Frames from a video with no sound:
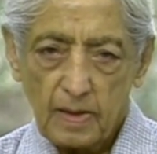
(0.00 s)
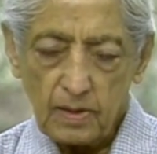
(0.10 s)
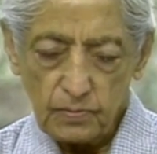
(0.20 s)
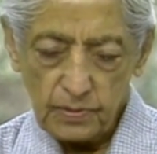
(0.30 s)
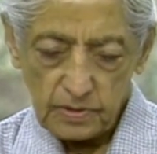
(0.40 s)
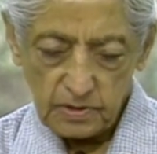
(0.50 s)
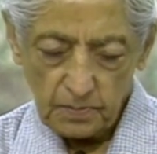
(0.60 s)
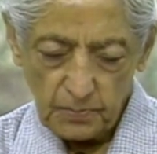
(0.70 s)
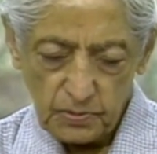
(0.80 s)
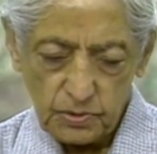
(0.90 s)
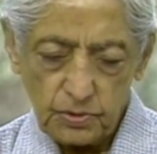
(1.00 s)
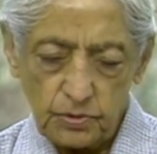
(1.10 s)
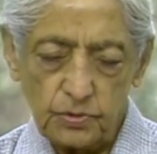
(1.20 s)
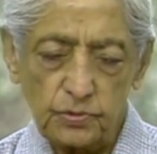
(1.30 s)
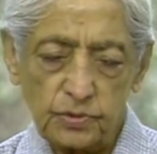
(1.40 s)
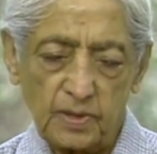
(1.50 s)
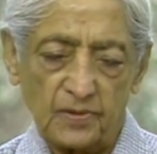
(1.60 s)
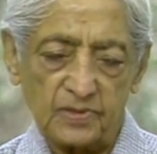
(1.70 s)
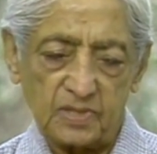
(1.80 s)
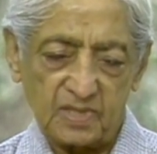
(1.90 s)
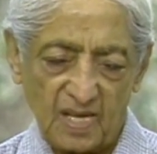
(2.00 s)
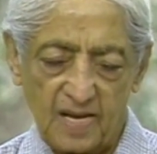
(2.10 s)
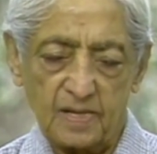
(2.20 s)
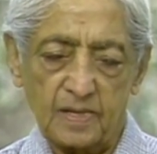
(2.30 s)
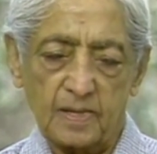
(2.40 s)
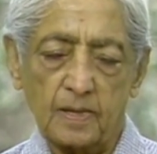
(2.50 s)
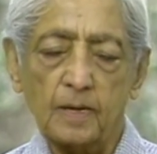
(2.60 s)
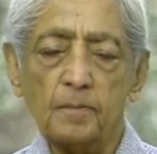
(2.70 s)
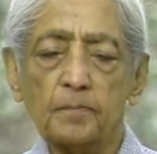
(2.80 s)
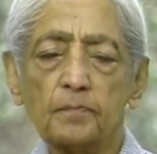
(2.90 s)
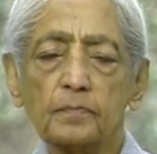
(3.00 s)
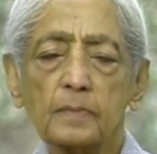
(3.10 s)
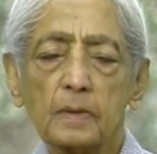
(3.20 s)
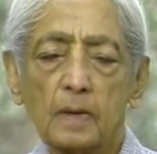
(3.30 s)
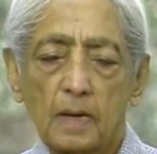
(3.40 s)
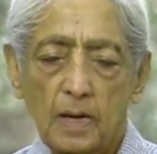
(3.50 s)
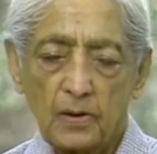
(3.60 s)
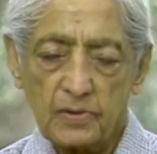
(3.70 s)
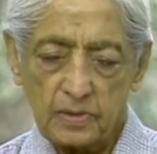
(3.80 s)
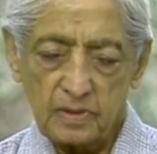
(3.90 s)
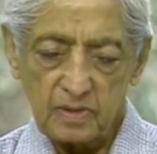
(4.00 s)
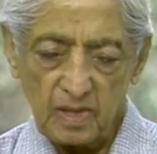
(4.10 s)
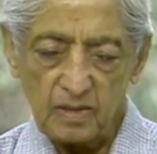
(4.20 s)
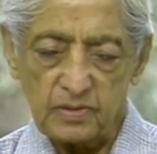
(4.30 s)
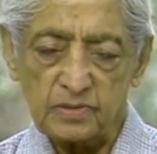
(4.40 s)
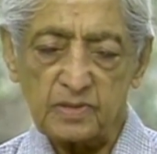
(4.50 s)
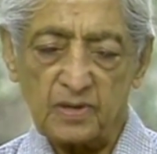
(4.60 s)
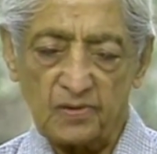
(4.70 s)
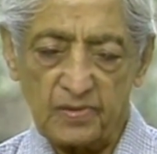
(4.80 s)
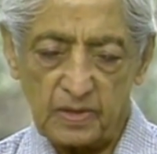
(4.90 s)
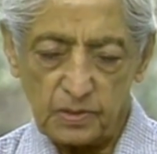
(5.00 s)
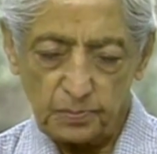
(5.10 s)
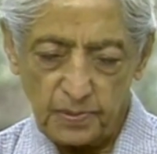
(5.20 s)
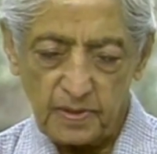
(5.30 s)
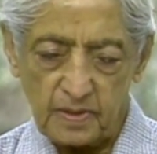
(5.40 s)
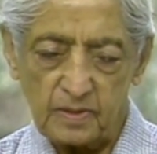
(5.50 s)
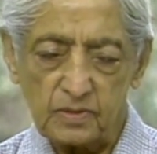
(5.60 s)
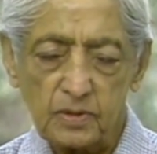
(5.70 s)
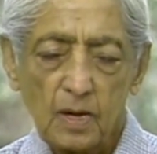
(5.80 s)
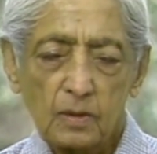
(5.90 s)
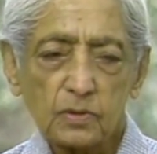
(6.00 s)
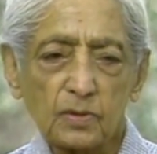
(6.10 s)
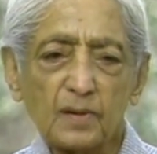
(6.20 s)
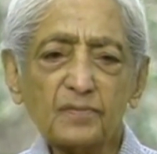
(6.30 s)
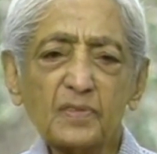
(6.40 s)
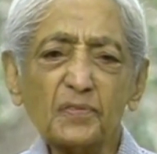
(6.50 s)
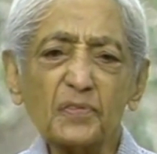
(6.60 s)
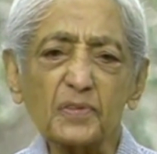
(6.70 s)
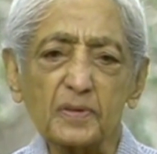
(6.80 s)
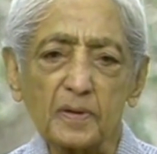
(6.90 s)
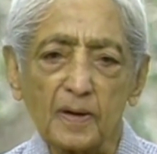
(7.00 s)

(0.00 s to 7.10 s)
and we are supposed to use our sanity, our intelligence, our experience to live differently.